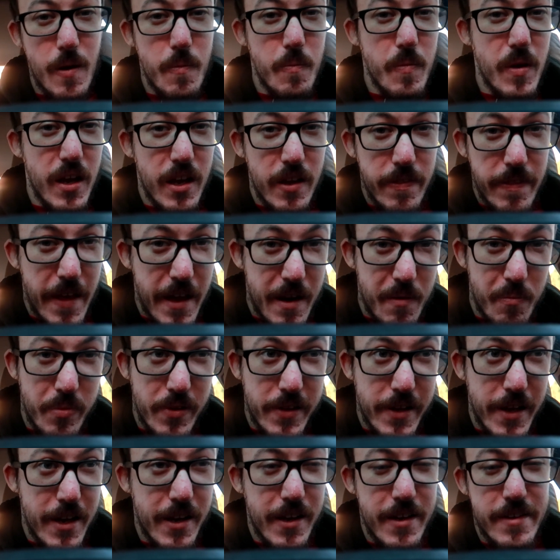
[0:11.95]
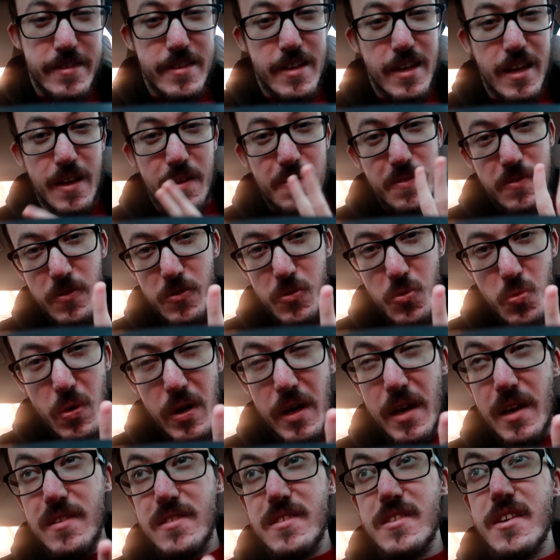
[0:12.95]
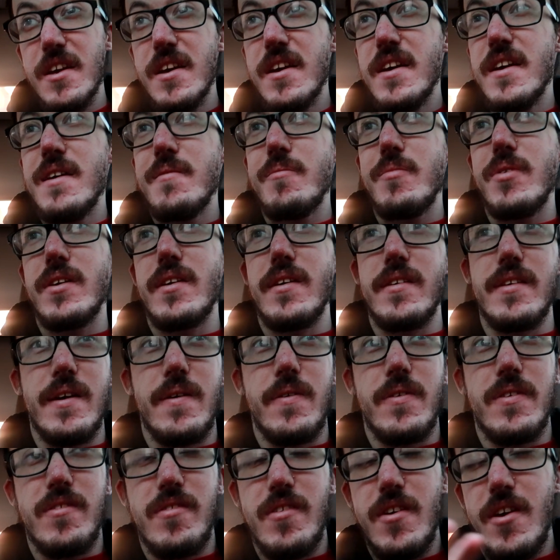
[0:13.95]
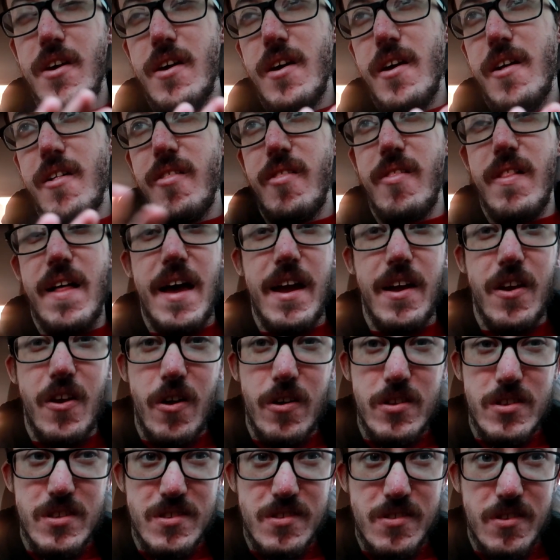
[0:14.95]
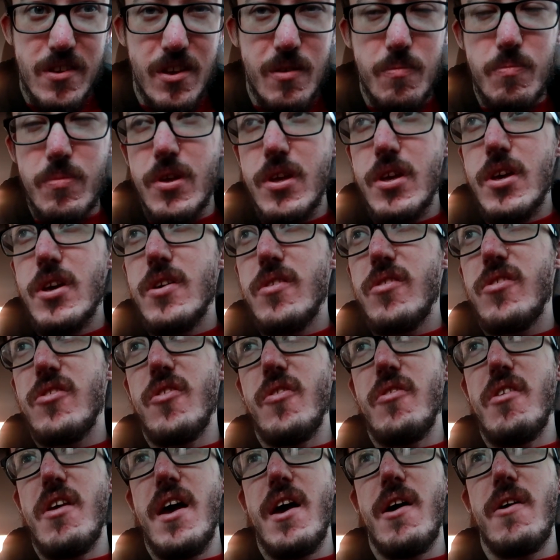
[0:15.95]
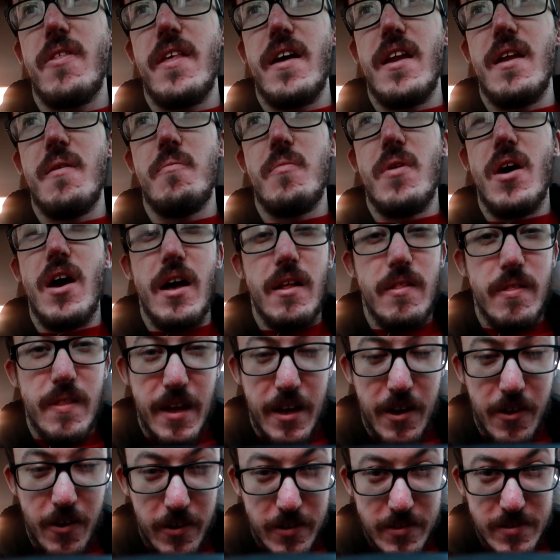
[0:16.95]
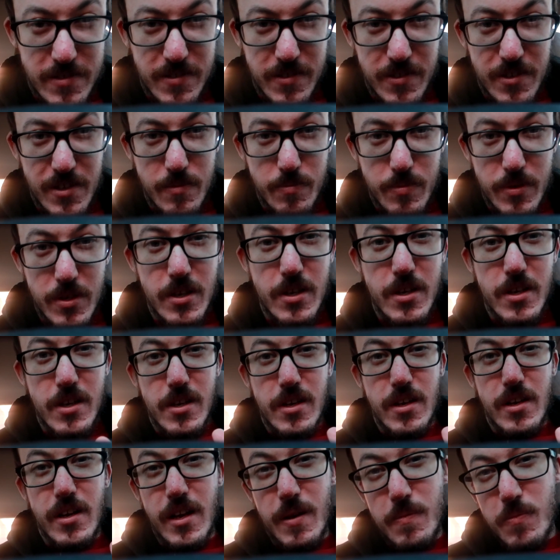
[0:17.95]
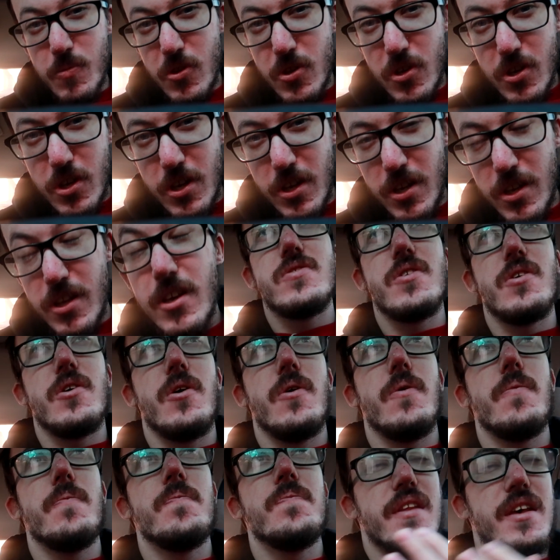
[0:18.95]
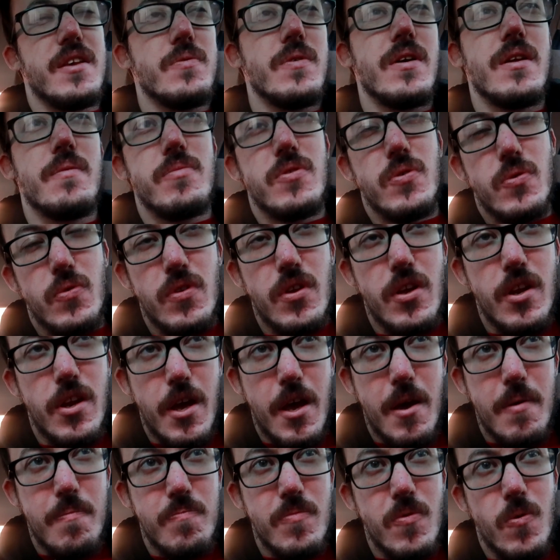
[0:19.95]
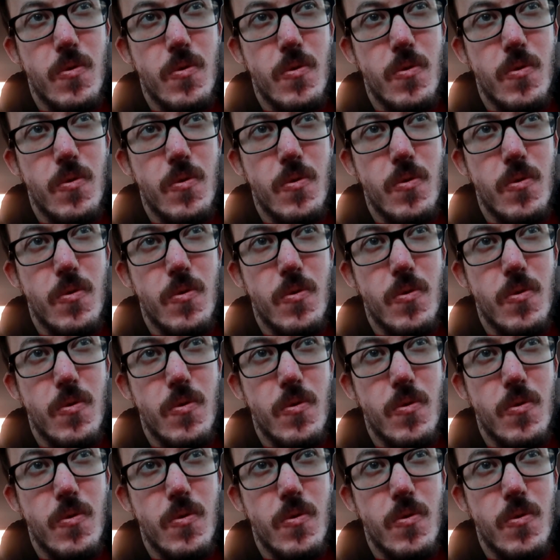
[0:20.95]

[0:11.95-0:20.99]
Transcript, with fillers: I'm making that a plan because I canceled twice because I was lack on sleep. So now that I'm not lack on sleep, I'm good. So that's what I'm doing today.